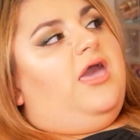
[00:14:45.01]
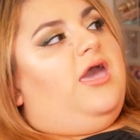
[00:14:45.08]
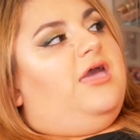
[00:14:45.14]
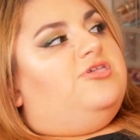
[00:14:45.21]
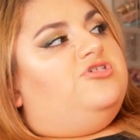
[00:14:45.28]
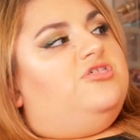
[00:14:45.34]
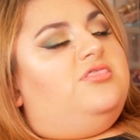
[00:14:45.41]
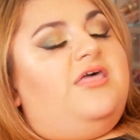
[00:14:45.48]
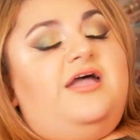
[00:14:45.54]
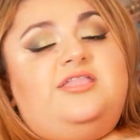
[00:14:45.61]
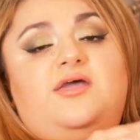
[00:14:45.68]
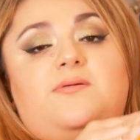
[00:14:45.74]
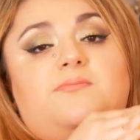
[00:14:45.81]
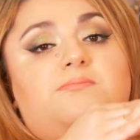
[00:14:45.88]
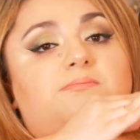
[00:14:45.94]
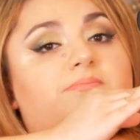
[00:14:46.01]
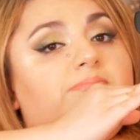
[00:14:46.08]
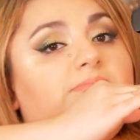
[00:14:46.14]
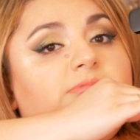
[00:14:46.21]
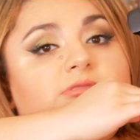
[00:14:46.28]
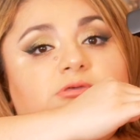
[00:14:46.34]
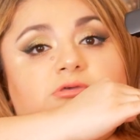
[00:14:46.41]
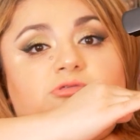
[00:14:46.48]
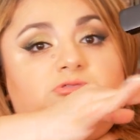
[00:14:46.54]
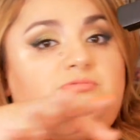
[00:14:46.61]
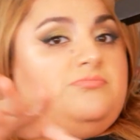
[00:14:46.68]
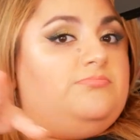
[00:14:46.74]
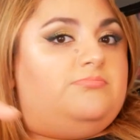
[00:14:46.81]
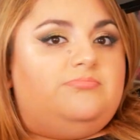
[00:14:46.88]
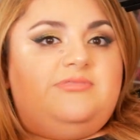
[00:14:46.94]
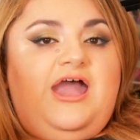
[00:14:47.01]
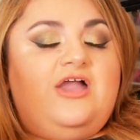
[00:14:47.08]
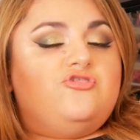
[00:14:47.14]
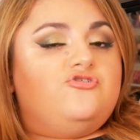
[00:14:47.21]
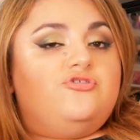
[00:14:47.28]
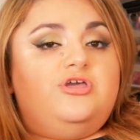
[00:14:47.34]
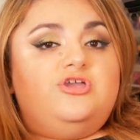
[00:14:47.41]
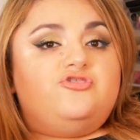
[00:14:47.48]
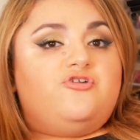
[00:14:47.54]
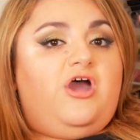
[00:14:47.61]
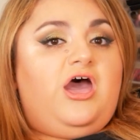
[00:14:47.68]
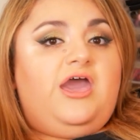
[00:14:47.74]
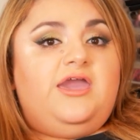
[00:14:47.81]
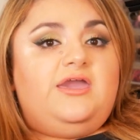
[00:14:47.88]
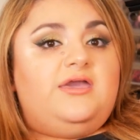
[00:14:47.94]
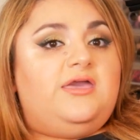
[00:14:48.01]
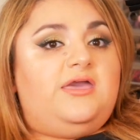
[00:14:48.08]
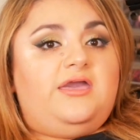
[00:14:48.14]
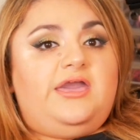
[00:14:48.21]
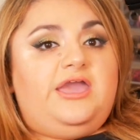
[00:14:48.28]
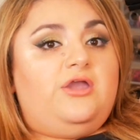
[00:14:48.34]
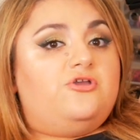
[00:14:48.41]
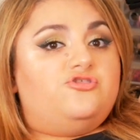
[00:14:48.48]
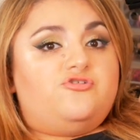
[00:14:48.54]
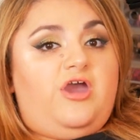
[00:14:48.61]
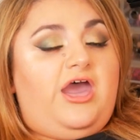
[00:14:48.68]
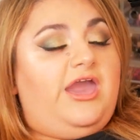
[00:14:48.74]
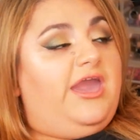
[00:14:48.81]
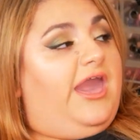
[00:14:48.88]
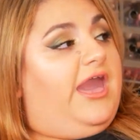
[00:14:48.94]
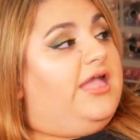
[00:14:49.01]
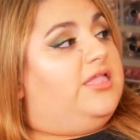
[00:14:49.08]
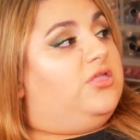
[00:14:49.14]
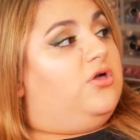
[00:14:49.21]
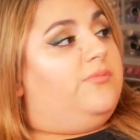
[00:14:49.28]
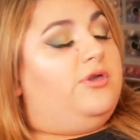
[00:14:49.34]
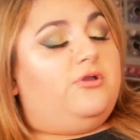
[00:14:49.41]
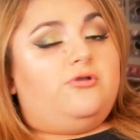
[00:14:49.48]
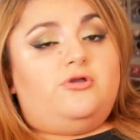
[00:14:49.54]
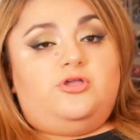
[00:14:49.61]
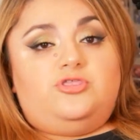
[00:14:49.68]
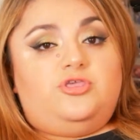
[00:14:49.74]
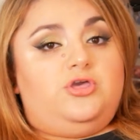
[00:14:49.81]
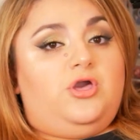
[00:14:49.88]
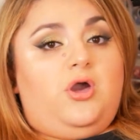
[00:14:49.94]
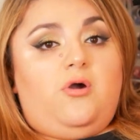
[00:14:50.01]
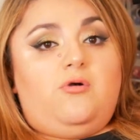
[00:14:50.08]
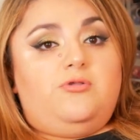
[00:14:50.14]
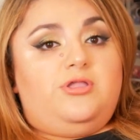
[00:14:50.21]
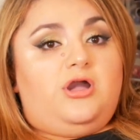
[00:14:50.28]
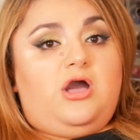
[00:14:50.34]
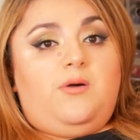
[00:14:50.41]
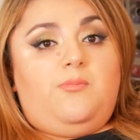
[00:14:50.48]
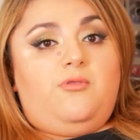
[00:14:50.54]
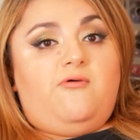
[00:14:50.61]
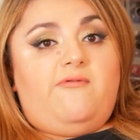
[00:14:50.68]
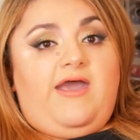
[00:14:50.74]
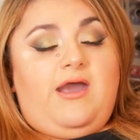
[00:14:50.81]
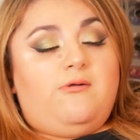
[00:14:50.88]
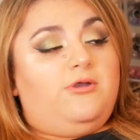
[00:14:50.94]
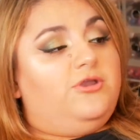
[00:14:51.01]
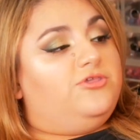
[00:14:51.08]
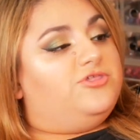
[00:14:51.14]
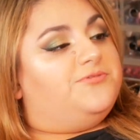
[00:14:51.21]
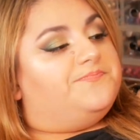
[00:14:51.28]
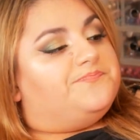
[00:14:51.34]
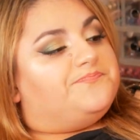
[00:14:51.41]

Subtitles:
Just let them naturally dry, air dry, and you'll be good to go in a couple of hours.